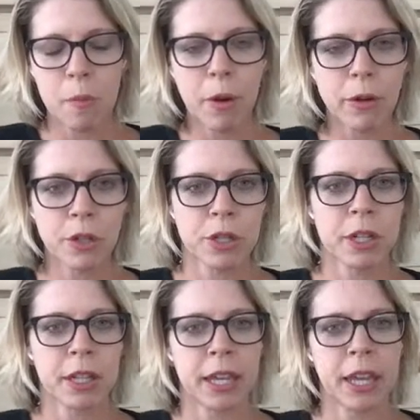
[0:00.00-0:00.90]

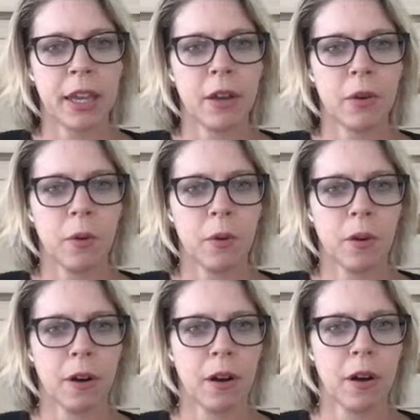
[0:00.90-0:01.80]
emotionally
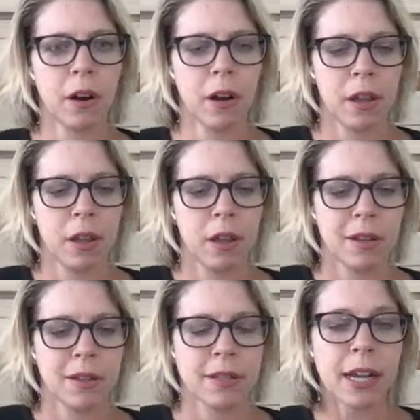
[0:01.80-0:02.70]
or
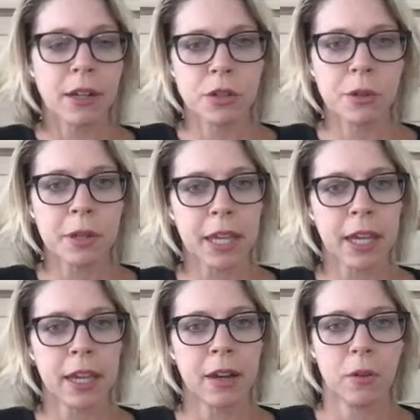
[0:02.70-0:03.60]

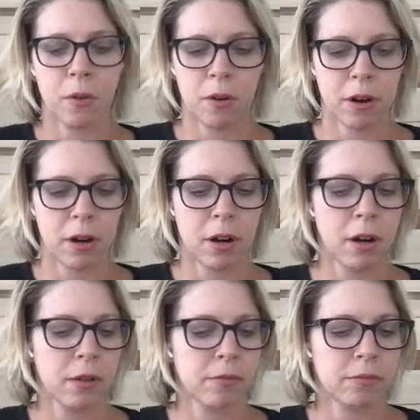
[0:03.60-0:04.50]
sexually
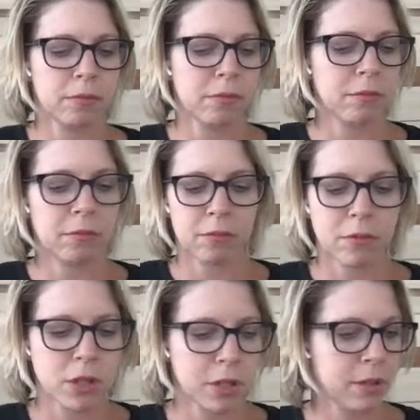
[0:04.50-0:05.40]
or
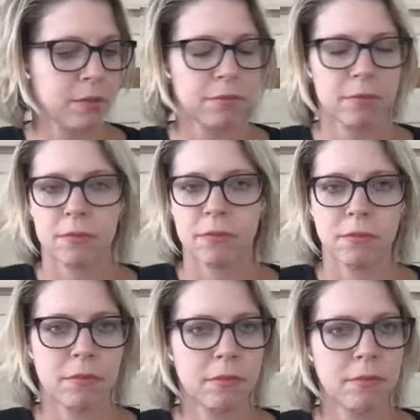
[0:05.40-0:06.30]
just
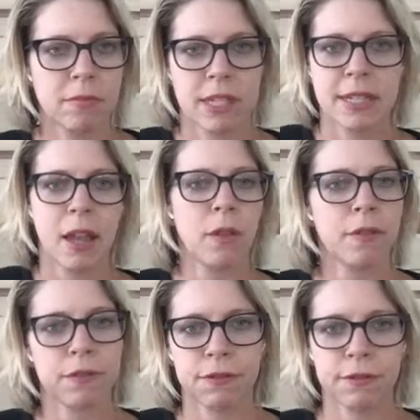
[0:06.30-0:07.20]

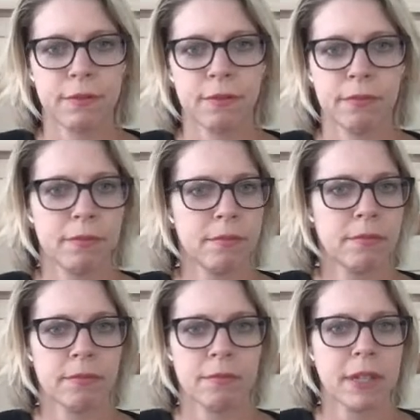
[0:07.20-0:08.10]
self
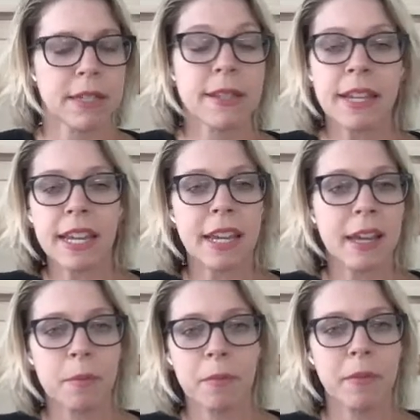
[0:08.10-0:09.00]

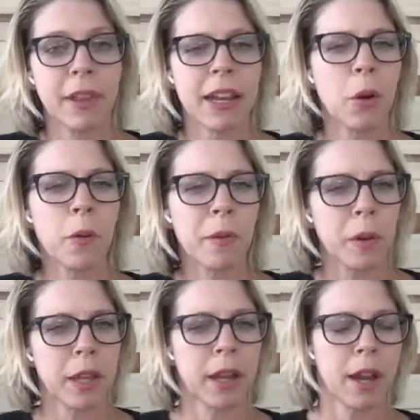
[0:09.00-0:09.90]
esteem, like no one
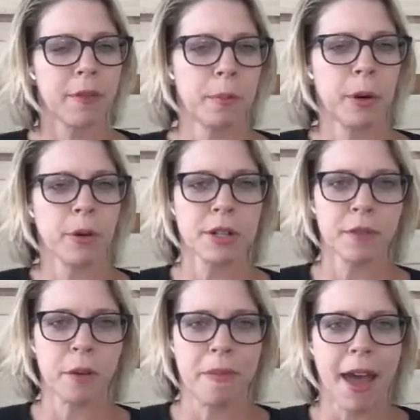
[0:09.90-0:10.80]
really kind of approached
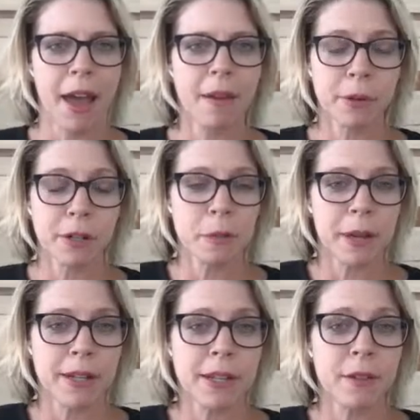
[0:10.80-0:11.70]
it from that
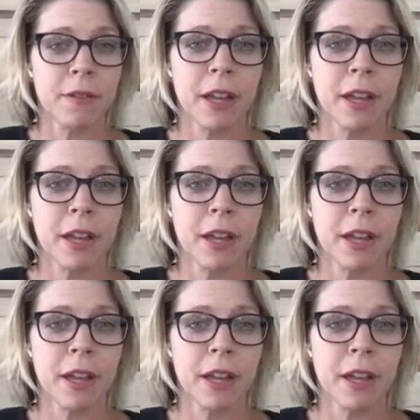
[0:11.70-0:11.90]
perspective.